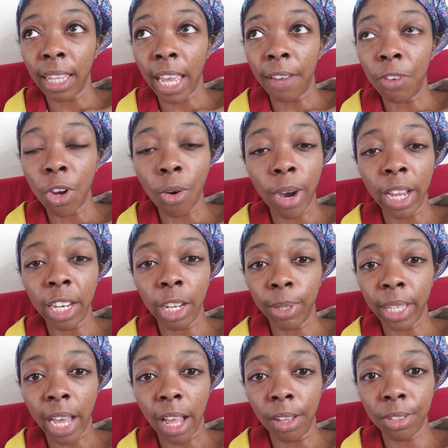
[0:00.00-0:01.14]
They have no idea
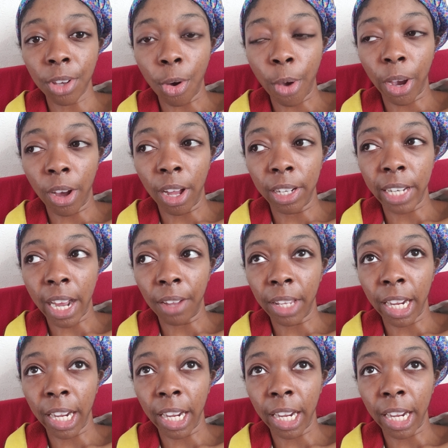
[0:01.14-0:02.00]
what the hell is going on down